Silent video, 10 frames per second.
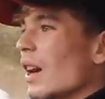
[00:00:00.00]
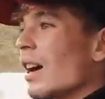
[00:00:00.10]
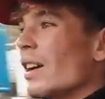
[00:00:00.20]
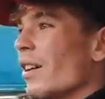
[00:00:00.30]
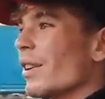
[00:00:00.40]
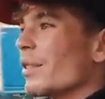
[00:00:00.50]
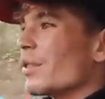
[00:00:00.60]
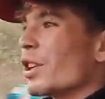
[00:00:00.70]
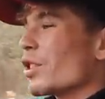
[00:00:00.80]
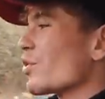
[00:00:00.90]
I love it.
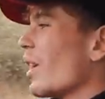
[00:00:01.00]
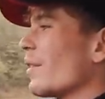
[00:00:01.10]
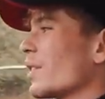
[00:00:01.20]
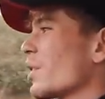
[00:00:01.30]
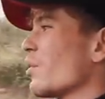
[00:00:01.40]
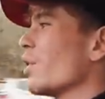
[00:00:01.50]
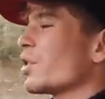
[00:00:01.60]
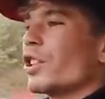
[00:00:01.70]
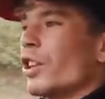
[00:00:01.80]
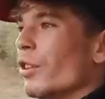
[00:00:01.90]
You could drive this
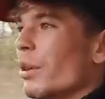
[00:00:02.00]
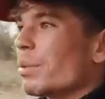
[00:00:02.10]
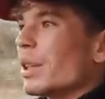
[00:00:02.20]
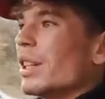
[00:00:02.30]
across Europe.